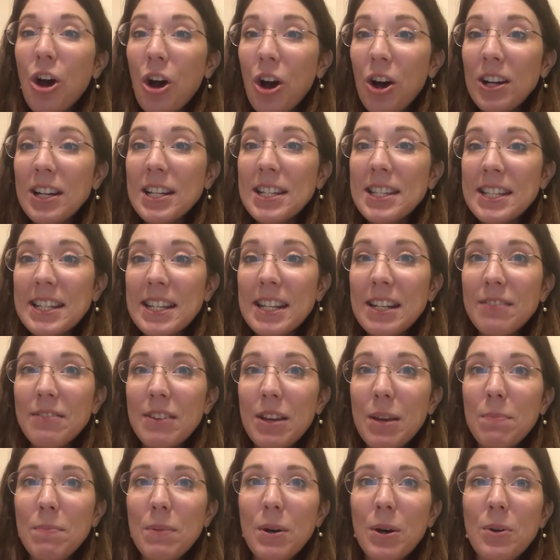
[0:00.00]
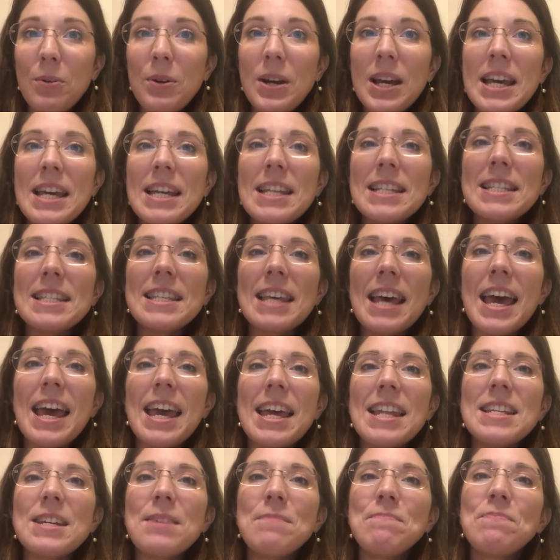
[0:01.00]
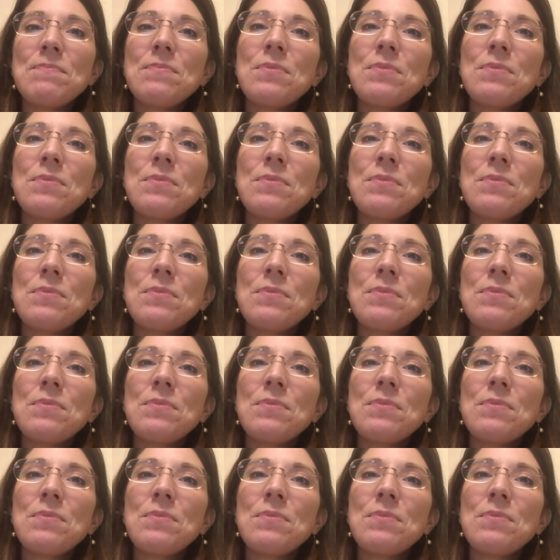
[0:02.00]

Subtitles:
Augustine of Hippo said,